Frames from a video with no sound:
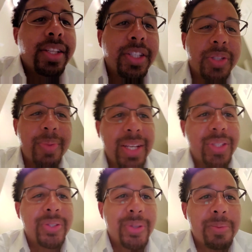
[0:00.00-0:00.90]
just makes
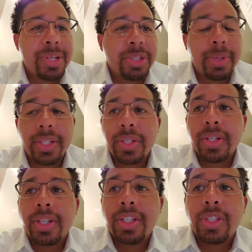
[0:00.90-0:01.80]
it so much
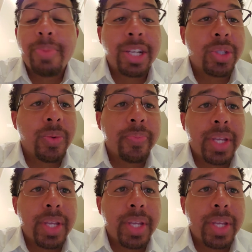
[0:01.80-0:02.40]
special.